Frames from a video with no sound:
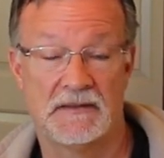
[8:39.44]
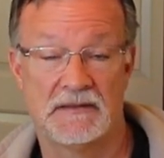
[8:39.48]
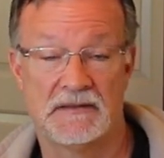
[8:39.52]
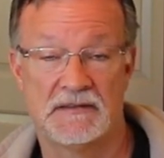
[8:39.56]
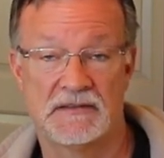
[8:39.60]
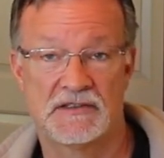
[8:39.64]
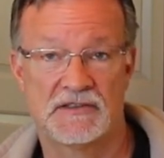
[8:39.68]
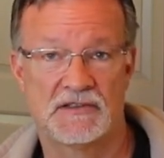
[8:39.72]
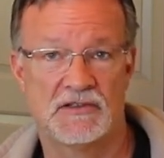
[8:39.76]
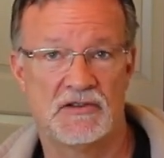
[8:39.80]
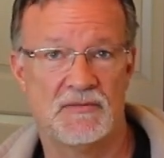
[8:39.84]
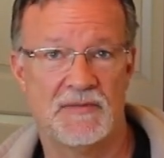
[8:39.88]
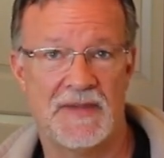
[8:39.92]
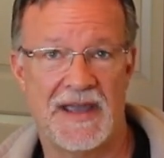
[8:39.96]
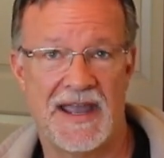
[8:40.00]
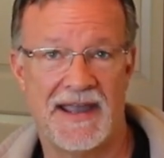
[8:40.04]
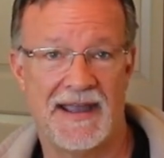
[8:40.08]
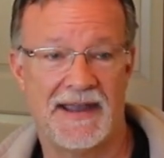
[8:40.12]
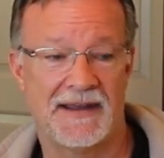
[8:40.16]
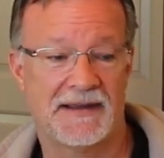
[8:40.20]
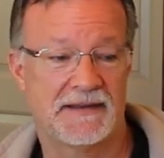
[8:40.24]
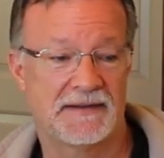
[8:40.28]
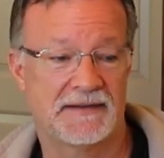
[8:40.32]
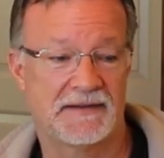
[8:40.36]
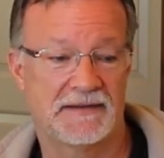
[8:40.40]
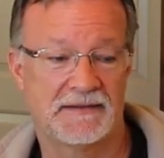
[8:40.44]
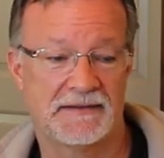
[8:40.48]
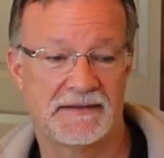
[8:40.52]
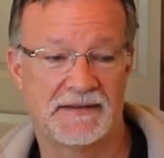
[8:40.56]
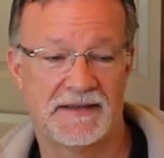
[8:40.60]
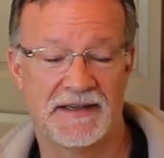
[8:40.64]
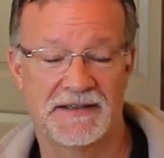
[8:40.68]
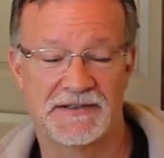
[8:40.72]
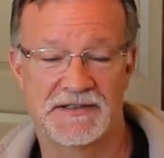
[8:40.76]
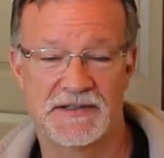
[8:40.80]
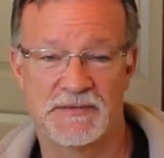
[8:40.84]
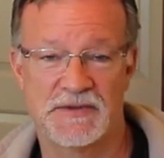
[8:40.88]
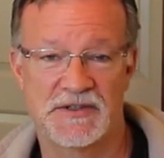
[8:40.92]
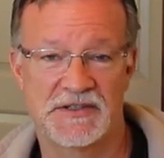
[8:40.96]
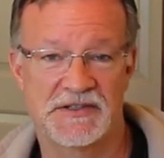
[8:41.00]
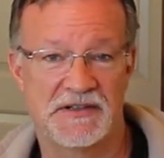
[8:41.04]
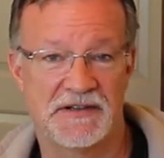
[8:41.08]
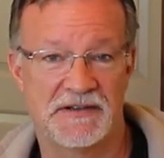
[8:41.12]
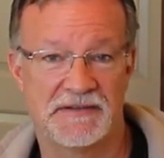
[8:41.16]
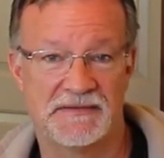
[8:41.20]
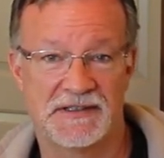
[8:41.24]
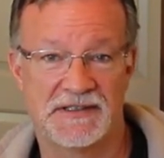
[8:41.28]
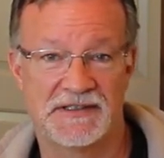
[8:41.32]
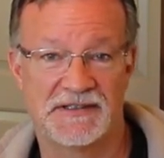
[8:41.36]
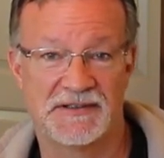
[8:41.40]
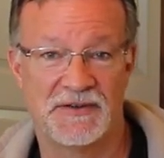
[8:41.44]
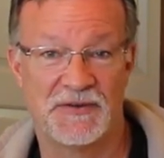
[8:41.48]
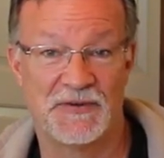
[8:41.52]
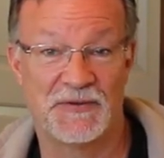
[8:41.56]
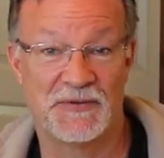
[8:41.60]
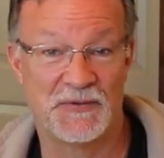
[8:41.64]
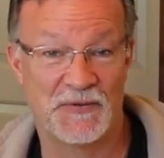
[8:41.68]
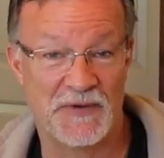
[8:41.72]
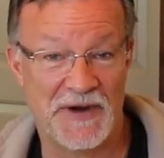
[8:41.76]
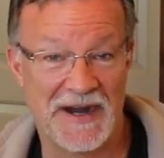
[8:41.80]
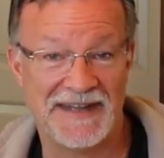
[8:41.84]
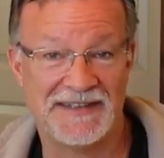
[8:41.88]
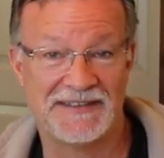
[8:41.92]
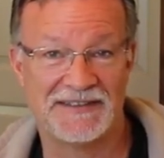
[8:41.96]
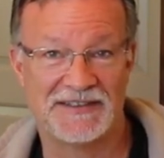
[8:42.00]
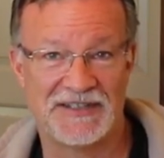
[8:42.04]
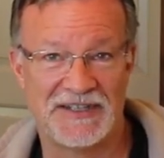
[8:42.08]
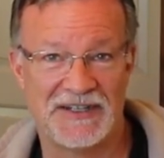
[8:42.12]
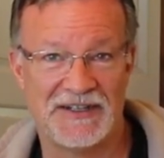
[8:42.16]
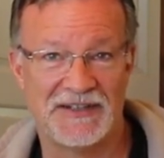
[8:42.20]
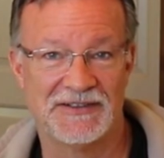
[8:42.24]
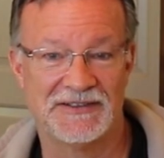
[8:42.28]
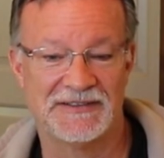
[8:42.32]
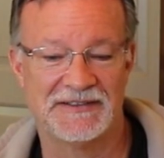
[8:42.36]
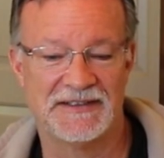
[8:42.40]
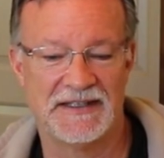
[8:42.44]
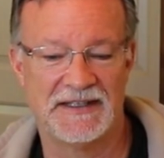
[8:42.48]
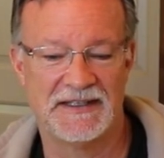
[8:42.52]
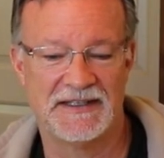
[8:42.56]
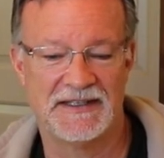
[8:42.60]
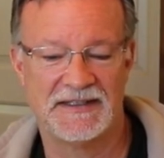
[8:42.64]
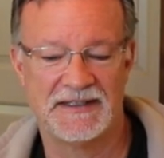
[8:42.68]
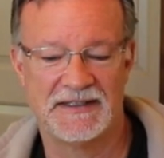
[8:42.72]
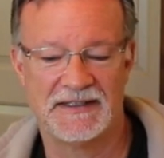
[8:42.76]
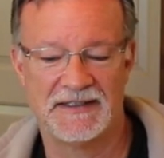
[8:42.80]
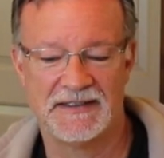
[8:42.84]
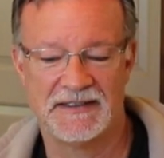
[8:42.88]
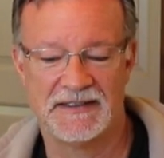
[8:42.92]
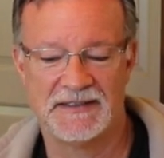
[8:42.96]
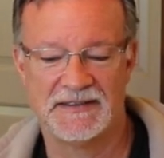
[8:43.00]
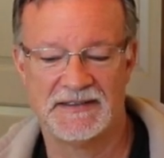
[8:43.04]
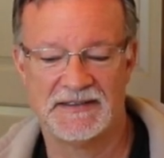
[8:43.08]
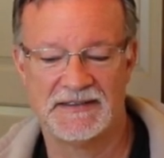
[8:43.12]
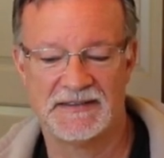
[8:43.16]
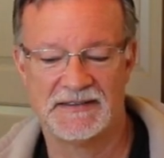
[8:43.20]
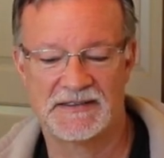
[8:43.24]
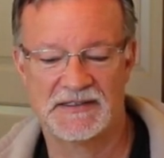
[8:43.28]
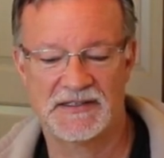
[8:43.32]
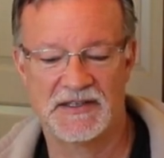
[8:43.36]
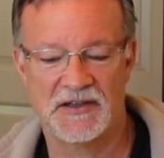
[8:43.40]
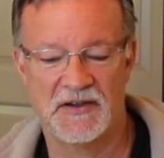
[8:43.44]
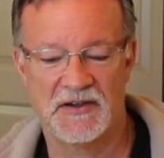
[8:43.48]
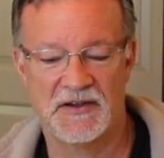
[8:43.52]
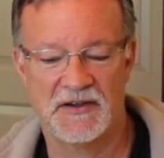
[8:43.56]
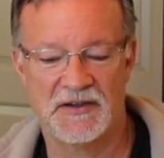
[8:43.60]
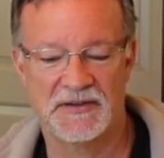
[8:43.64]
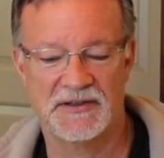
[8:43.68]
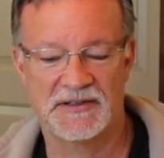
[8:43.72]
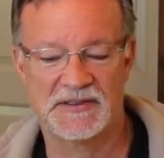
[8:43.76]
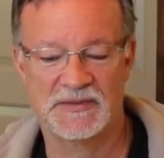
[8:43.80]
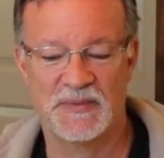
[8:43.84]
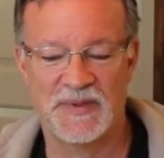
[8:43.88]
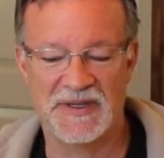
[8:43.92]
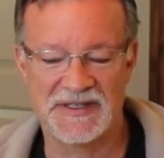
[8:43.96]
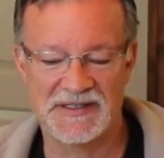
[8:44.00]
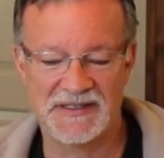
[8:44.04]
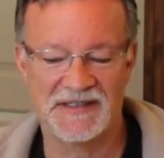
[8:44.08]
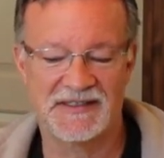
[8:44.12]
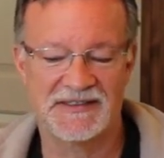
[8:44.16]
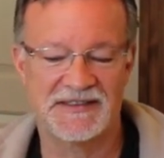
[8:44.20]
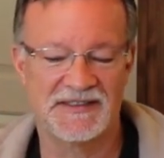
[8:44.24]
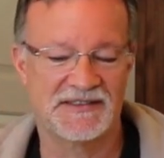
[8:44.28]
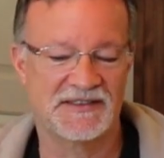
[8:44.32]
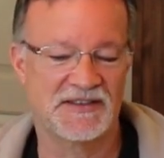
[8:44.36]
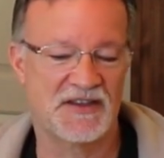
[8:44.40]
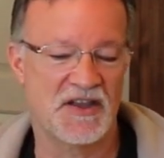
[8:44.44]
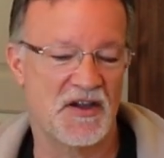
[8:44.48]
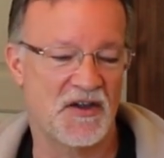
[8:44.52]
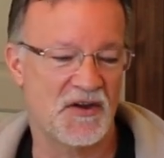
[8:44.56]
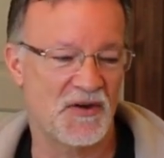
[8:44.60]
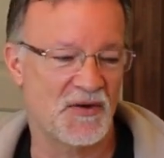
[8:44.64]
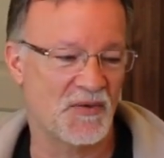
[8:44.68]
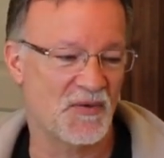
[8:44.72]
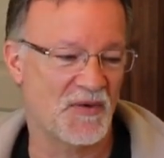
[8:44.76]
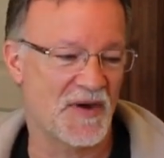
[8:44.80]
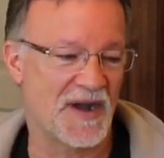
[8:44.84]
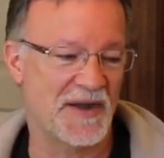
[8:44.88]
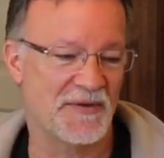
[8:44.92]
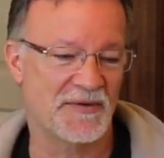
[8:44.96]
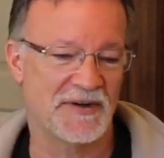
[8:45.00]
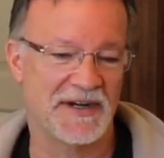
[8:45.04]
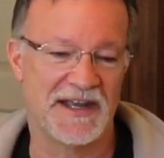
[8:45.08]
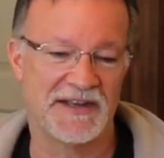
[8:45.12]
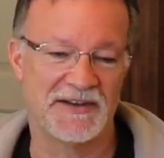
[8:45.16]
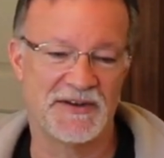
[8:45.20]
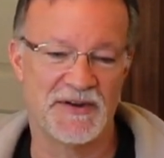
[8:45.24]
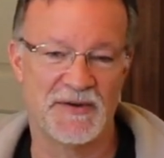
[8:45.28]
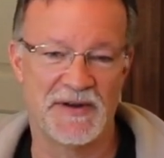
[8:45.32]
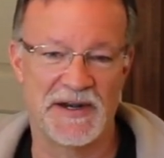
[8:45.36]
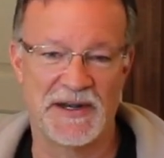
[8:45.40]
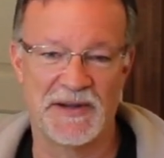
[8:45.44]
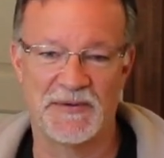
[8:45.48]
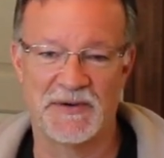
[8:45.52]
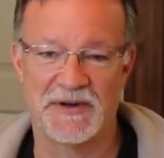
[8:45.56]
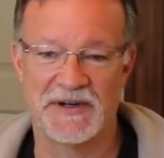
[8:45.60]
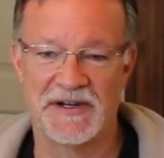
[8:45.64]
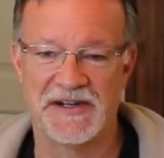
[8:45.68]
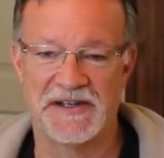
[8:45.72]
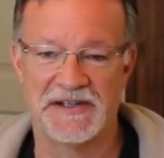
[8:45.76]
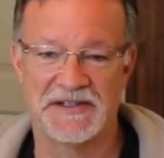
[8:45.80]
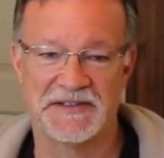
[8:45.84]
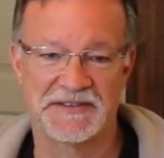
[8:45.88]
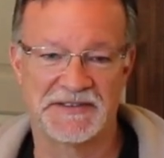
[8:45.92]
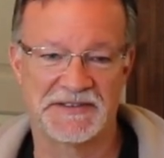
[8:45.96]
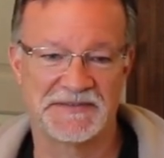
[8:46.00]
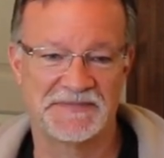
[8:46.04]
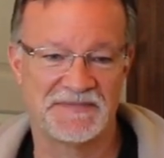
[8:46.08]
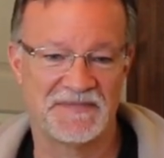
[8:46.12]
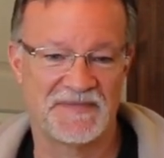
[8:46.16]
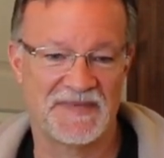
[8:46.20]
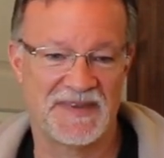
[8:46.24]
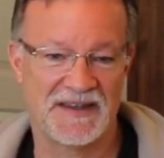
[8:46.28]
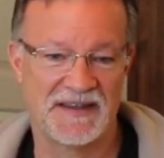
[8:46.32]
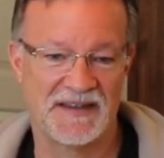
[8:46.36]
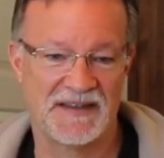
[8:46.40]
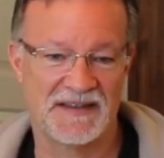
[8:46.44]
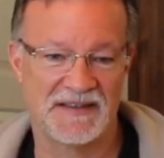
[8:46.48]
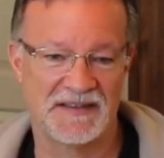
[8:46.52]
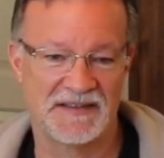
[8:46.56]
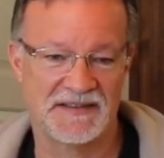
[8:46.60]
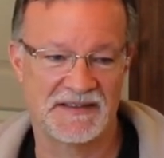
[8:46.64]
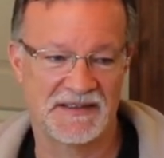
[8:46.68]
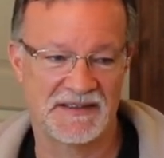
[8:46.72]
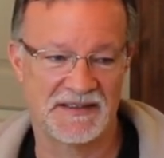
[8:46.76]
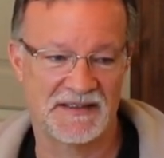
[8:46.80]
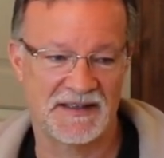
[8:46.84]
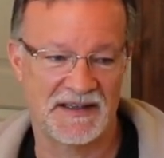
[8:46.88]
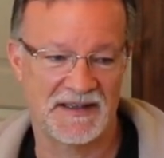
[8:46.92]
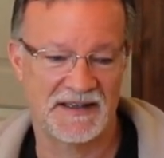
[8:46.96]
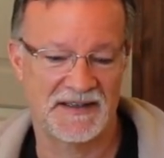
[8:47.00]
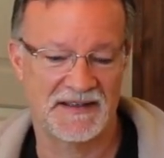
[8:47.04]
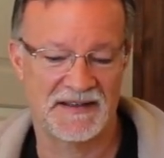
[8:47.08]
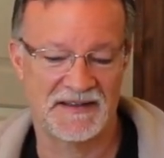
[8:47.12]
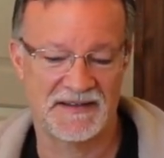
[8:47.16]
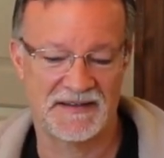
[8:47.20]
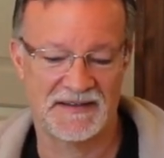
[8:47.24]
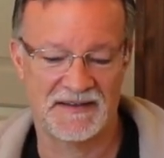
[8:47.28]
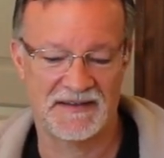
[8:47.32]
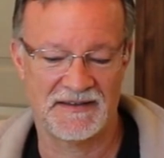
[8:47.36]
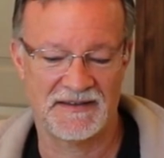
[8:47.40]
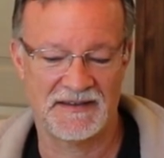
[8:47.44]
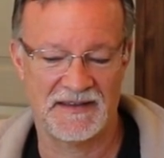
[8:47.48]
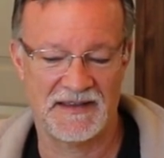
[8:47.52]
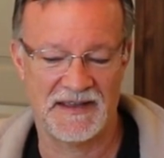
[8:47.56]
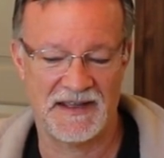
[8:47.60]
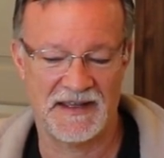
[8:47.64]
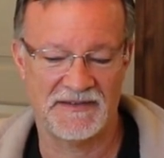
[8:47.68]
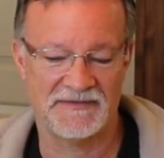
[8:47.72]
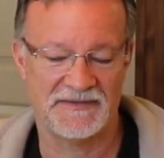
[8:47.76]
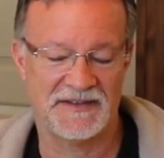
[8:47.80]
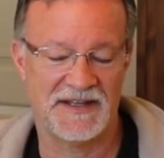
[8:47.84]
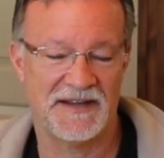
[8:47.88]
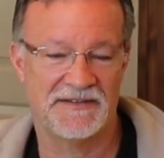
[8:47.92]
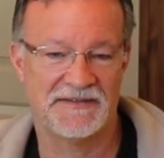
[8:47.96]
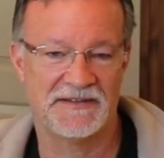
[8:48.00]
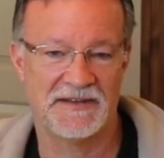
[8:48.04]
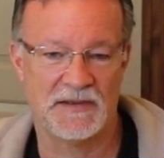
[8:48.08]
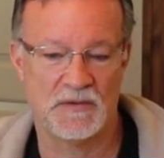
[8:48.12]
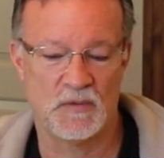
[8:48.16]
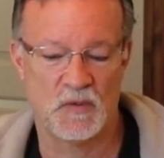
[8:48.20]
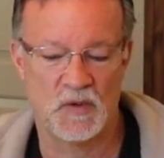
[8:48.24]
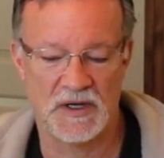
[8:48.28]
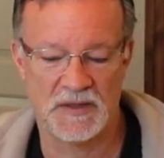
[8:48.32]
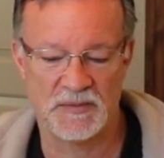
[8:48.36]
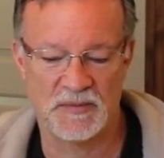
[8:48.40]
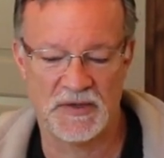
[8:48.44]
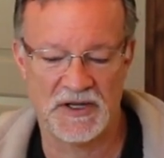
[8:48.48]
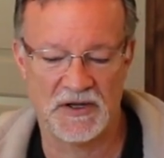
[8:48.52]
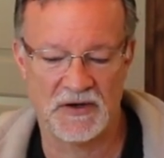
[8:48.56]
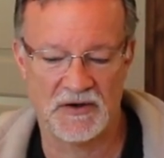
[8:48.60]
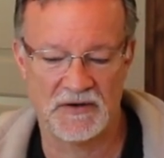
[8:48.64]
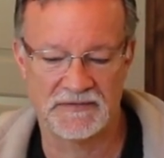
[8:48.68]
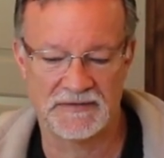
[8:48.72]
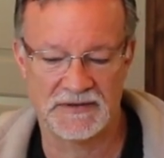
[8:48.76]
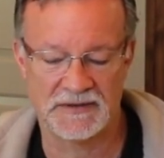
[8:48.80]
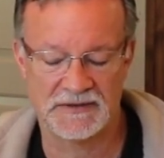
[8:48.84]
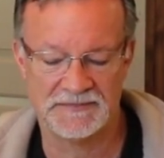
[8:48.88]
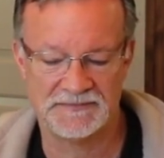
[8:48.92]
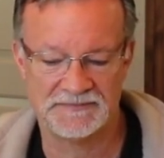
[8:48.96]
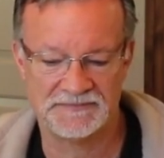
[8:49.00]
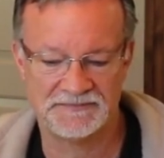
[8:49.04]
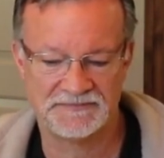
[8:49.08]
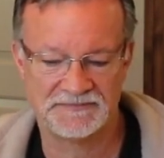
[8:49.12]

Stu Mac, customer service, great too. So as businesses go, why would I go anywhere else? Because they have definitely won me over.